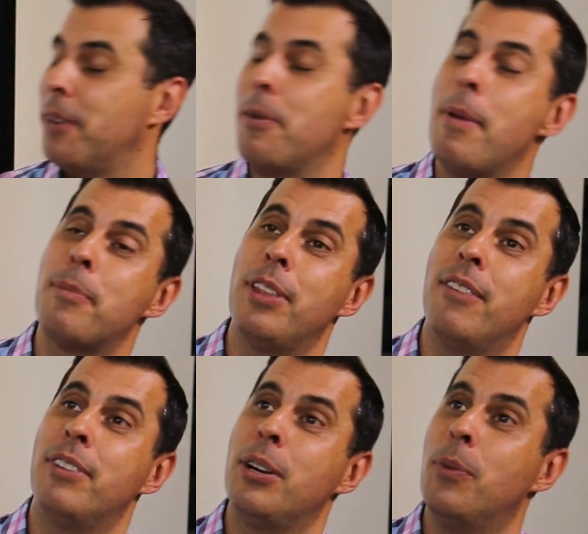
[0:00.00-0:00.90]
I remember
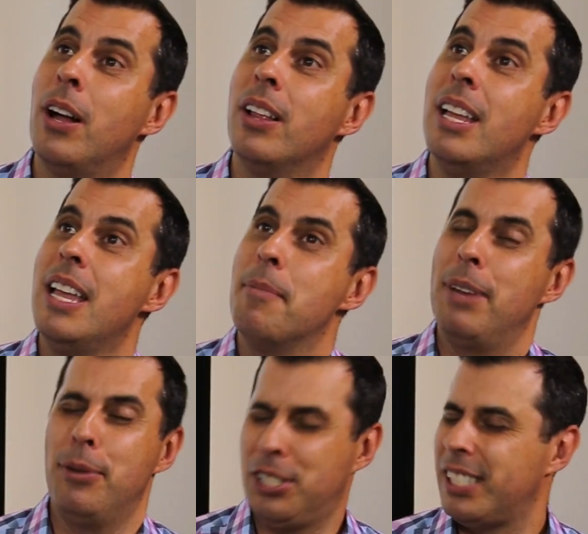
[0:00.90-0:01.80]
that very well.
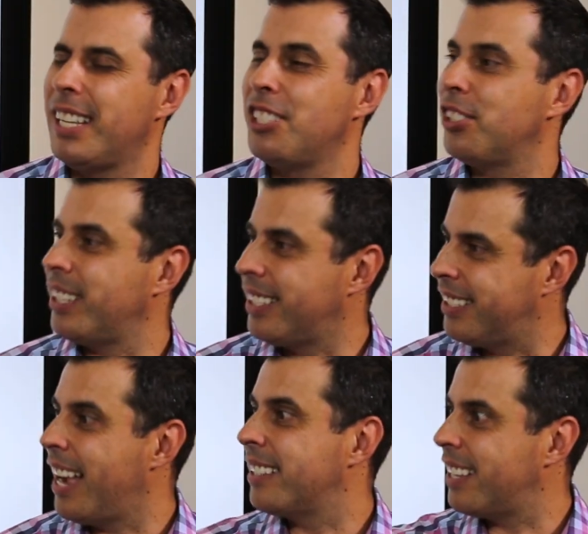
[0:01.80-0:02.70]
But it was just such a
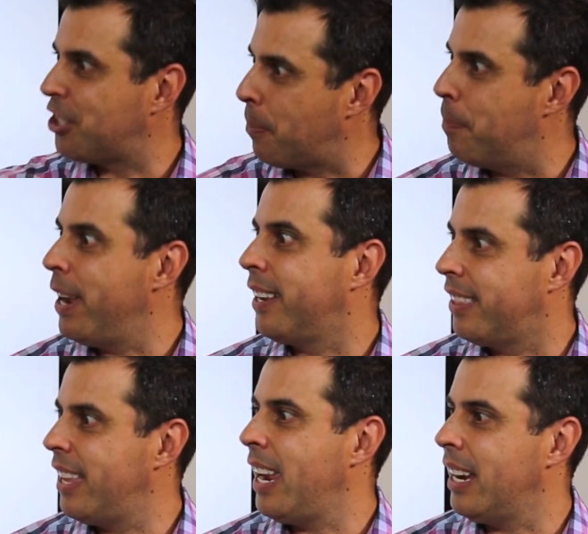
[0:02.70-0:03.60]
success, such a
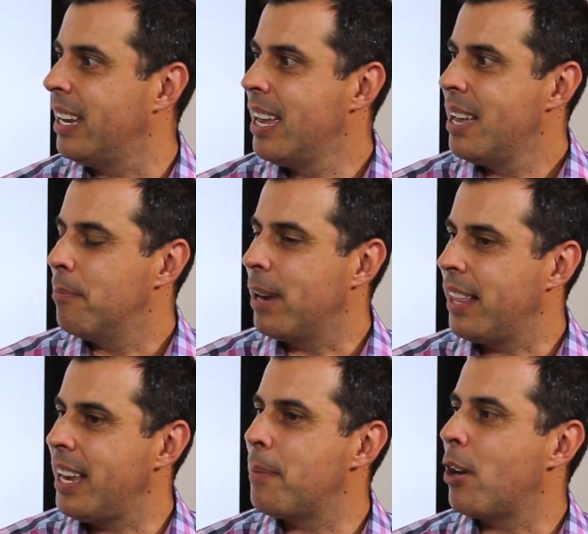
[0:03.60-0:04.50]
big thing. But
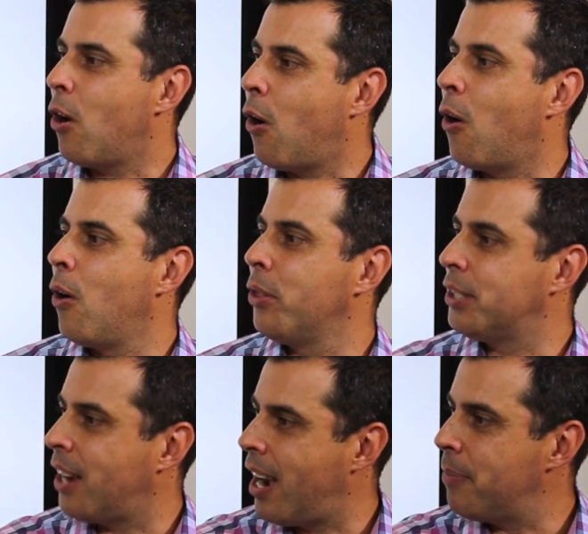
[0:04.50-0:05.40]
I think about all
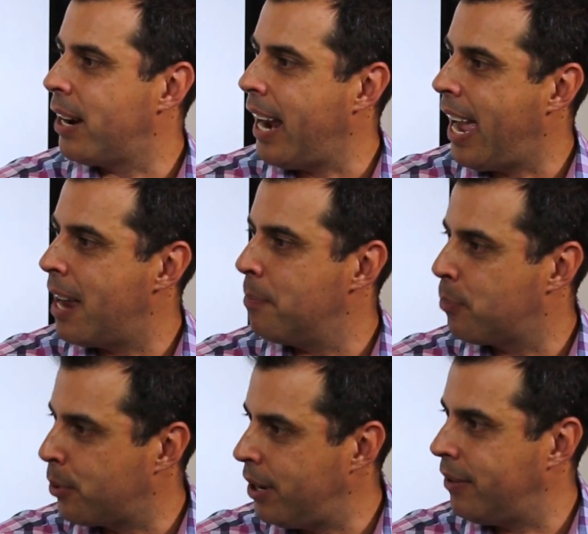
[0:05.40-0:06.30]
the time that I
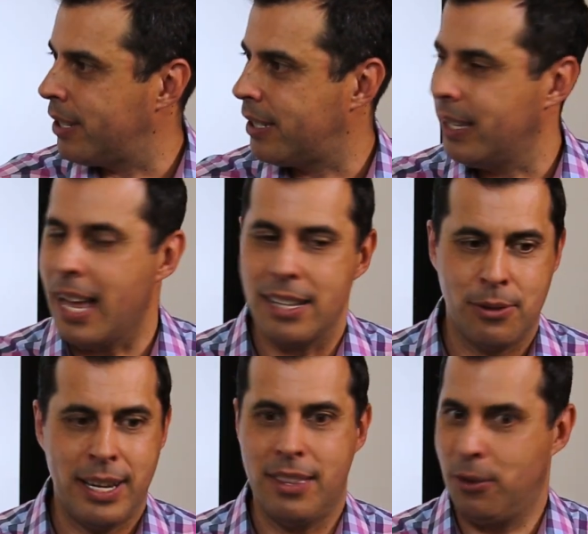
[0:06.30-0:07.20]
had previous to that.
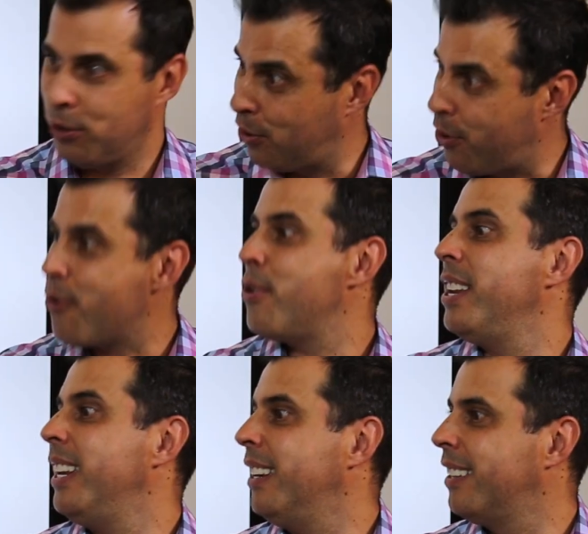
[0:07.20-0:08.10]
So again, those
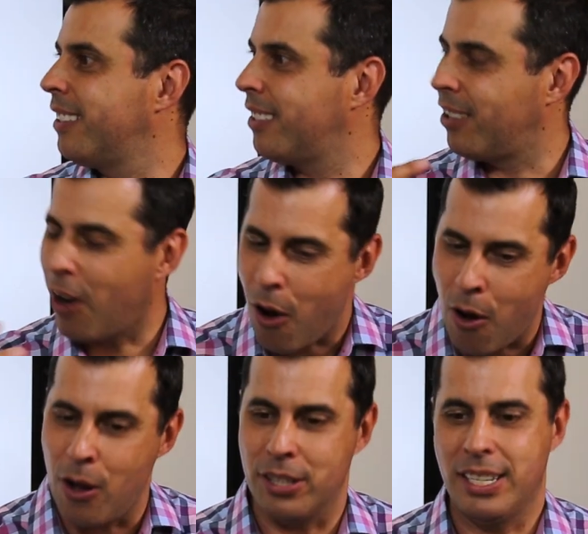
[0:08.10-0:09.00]
30
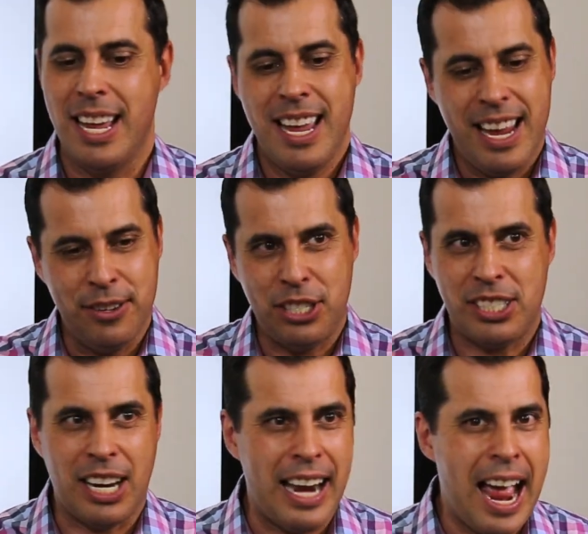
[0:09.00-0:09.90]
calls, it was
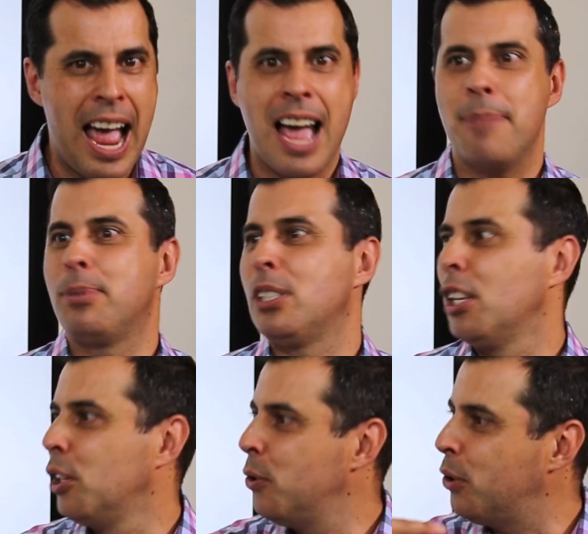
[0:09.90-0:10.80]
just an
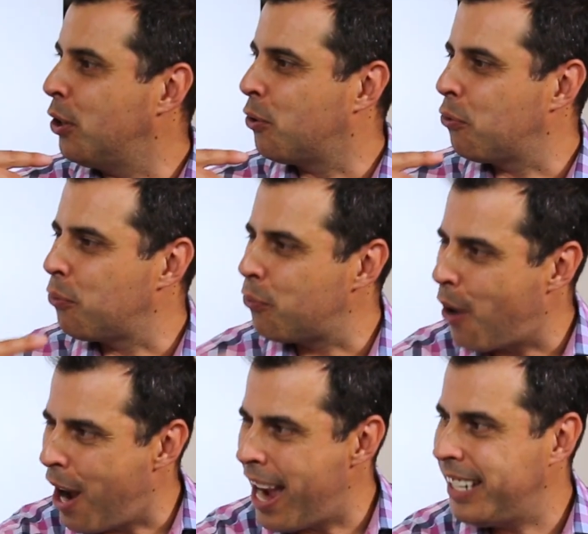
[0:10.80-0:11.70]
absolute
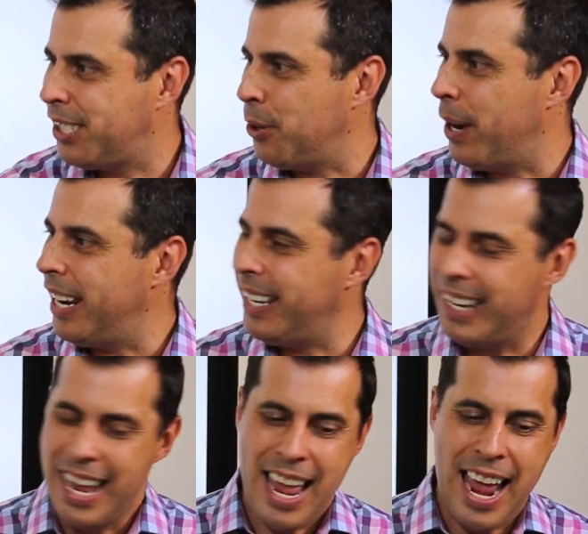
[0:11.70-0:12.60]
grind to
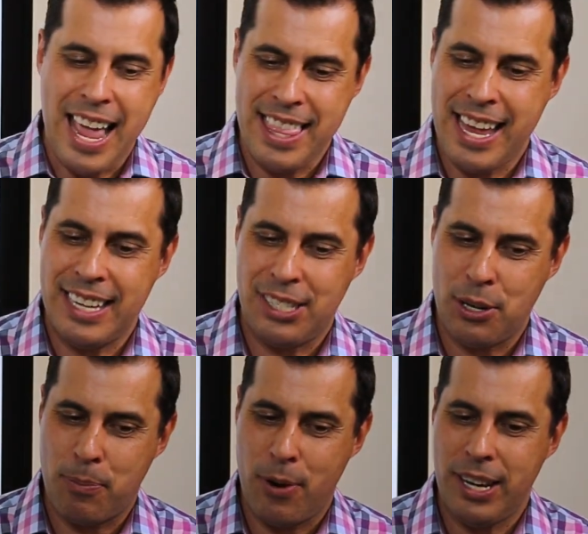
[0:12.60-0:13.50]
it. And then to
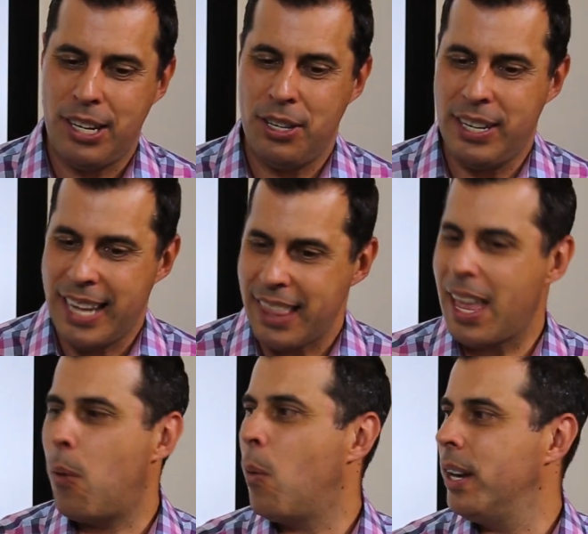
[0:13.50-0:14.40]
your point, you get
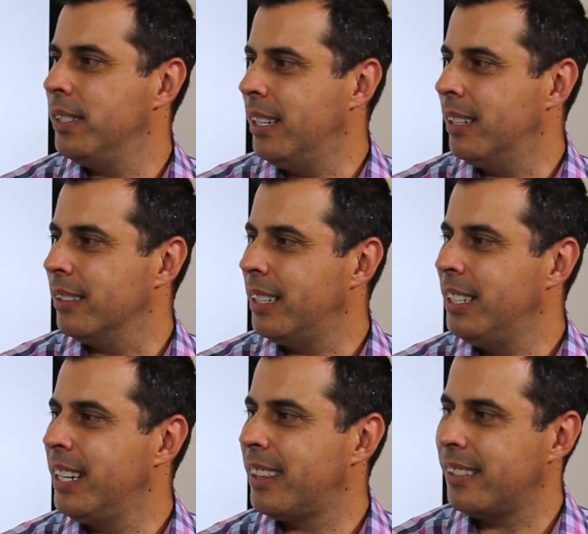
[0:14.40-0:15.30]
that one deal, then
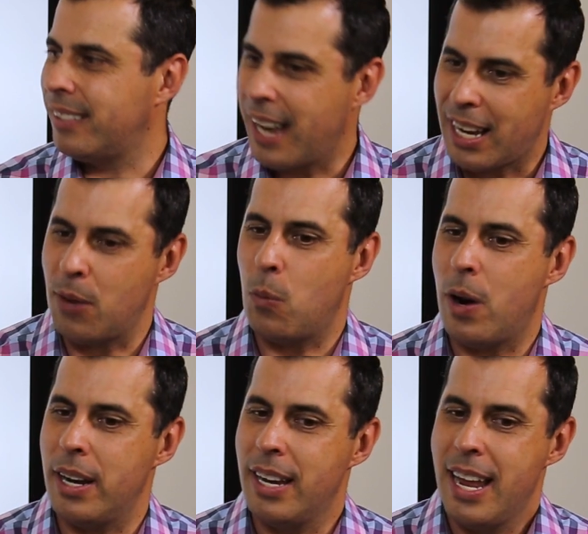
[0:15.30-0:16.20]
you get the second
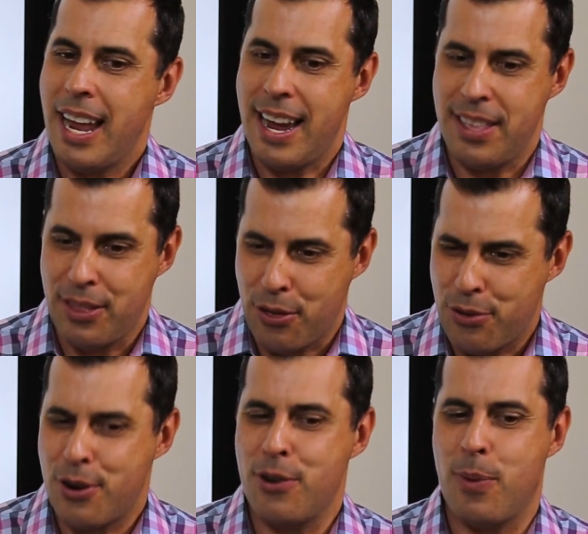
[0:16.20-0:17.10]
one, and then the
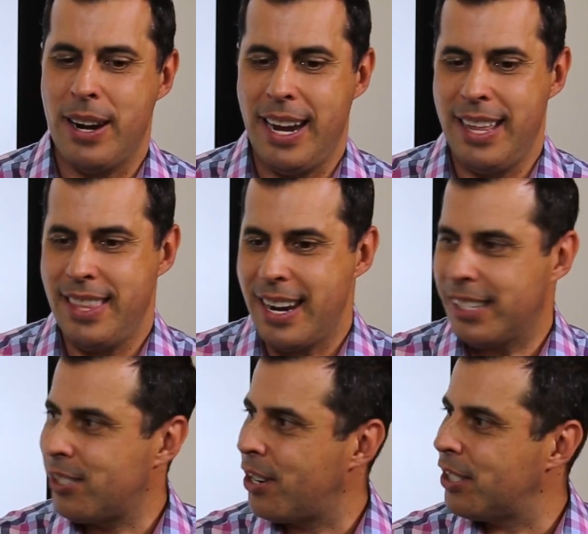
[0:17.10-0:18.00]
third one, and then
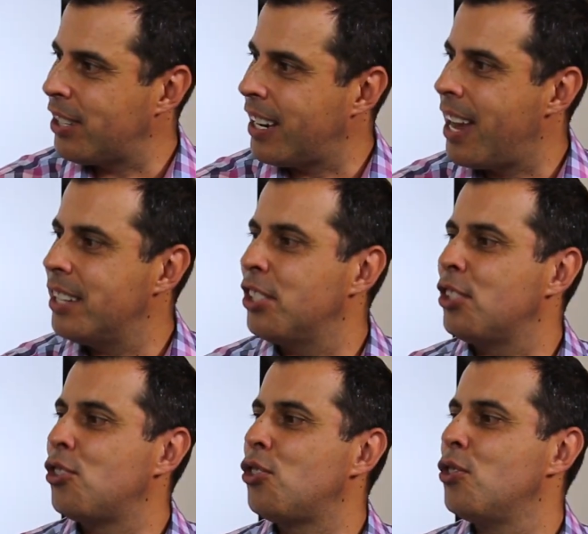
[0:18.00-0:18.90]
it starts to kind of
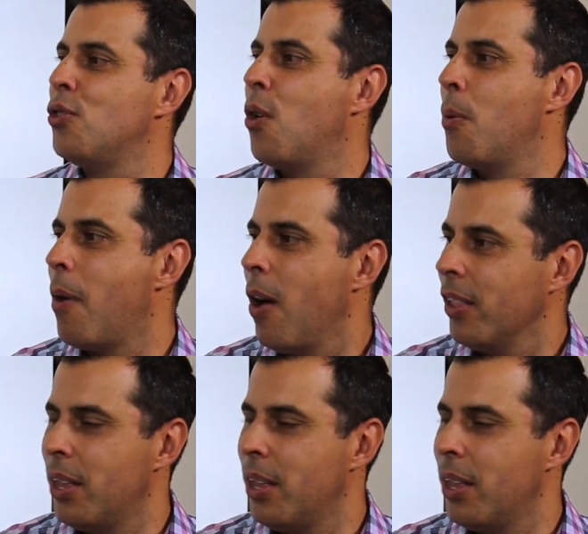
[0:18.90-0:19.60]
just snowball.